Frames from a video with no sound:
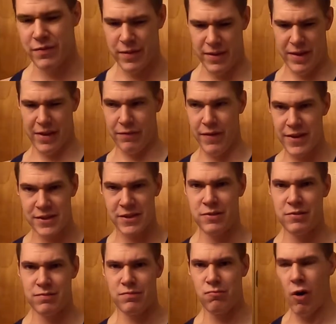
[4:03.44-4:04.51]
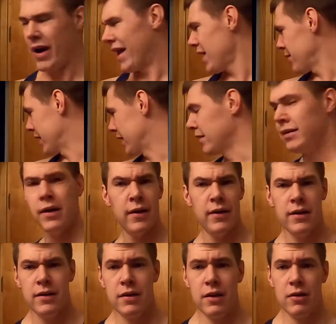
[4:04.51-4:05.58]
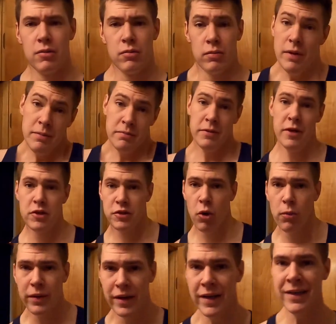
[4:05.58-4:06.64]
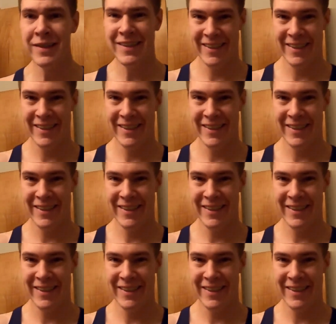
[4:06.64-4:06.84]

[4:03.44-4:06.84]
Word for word: to be like facing right at me. Oh well, here's hoping.